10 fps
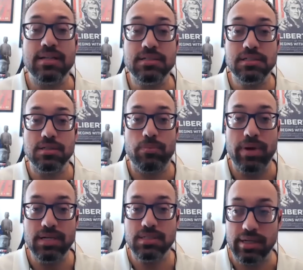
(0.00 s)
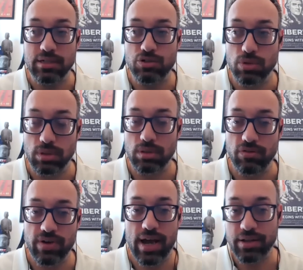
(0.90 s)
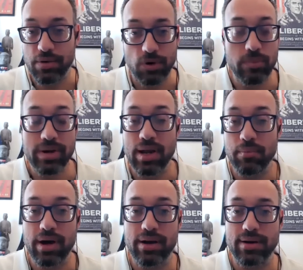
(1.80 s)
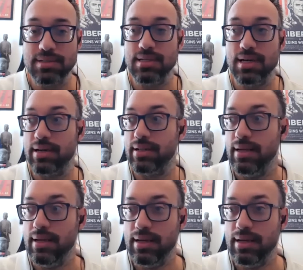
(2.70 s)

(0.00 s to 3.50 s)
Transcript: And this is a basic historical fact. The Roman Empire has done it.